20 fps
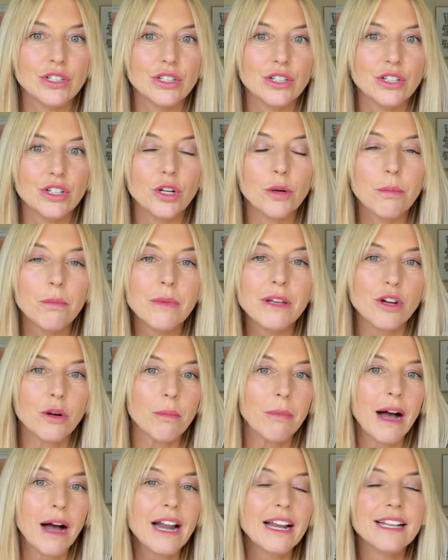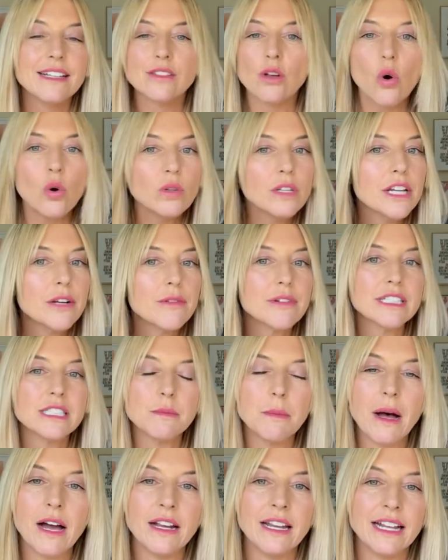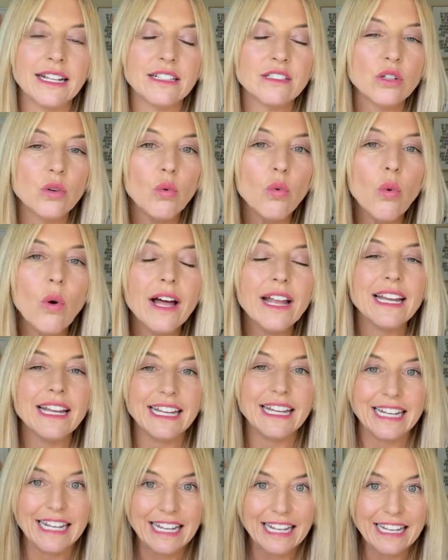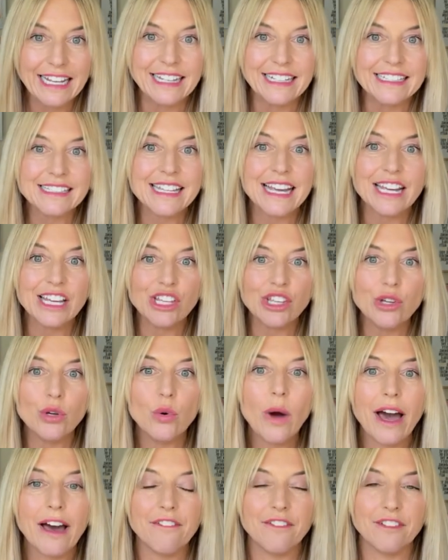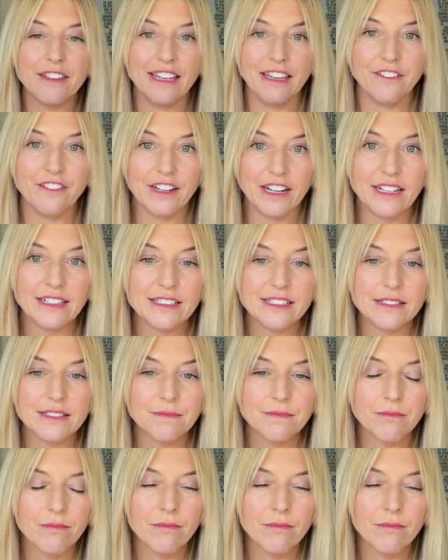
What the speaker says: Your body is only responding to what it is that you have given it.